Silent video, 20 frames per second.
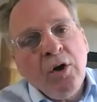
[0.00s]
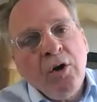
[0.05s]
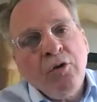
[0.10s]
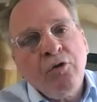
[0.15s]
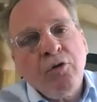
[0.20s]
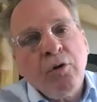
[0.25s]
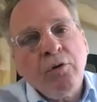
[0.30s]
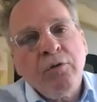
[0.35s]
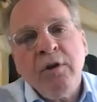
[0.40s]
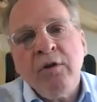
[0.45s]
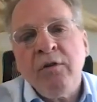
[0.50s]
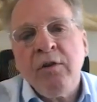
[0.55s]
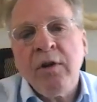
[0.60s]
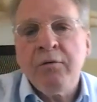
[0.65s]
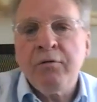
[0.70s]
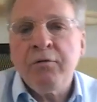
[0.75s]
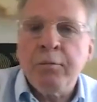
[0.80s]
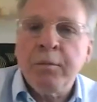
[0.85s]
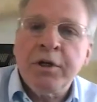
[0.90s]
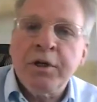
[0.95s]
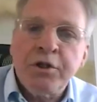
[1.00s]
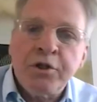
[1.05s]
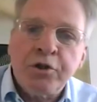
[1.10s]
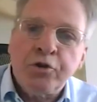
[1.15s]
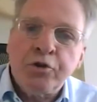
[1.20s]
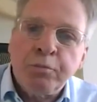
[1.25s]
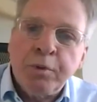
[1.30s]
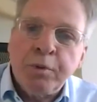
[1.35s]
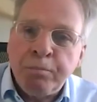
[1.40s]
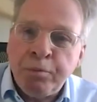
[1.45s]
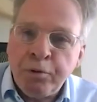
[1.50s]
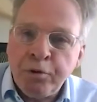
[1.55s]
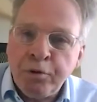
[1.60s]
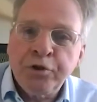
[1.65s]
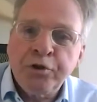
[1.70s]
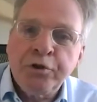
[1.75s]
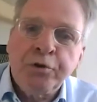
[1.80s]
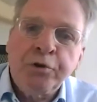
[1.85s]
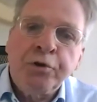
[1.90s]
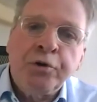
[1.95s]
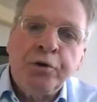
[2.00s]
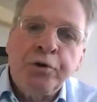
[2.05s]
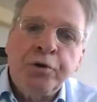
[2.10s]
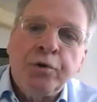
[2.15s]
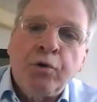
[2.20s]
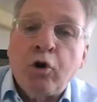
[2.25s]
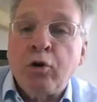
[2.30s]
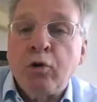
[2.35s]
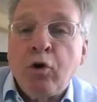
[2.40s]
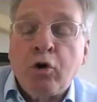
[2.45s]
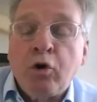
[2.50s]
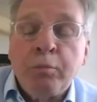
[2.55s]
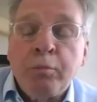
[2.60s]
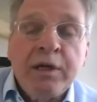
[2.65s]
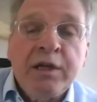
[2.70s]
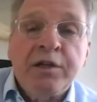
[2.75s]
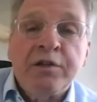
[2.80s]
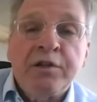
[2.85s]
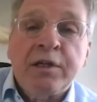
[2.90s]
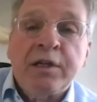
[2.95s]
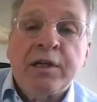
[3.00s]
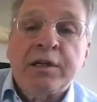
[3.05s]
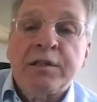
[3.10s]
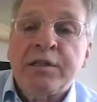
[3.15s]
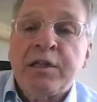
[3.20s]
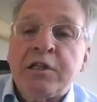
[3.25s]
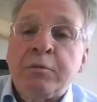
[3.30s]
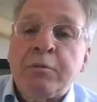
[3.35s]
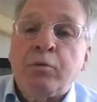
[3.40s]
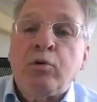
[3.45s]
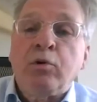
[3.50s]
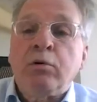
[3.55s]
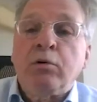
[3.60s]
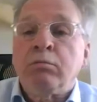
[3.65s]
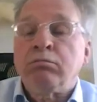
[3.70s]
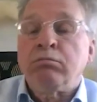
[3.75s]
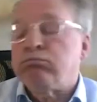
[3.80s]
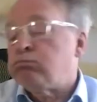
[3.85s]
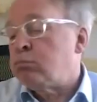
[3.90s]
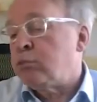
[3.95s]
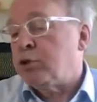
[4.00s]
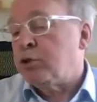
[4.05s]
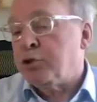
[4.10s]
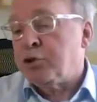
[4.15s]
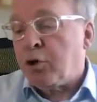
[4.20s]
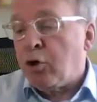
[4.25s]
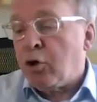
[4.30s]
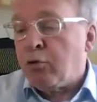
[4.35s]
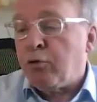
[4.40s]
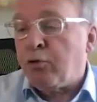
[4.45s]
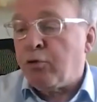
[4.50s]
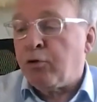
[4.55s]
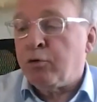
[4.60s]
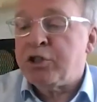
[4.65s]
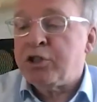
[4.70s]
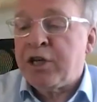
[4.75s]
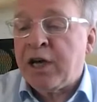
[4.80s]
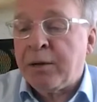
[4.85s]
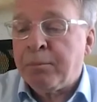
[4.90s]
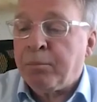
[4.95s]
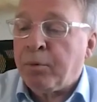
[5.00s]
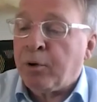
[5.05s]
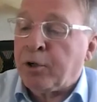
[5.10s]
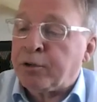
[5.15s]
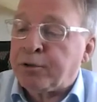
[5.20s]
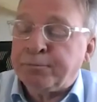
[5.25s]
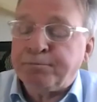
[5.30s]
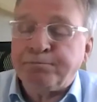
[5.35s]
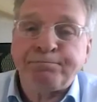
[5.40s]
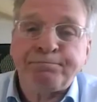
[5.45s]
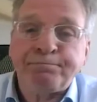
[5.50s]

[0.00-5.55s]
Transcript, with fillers: So this information should be pushed to you or, or be easily accessible. I should go through a chatbot.